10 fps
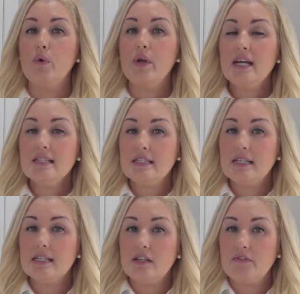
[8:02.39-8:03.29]
we
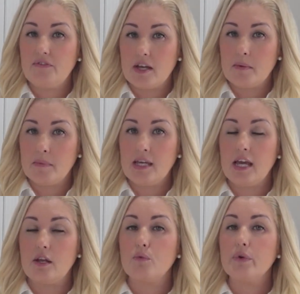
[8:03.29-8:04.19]
assist the
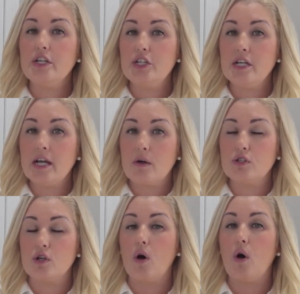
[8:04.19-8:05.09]
family in reaching
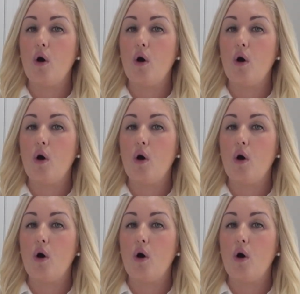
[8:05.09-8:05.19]
out to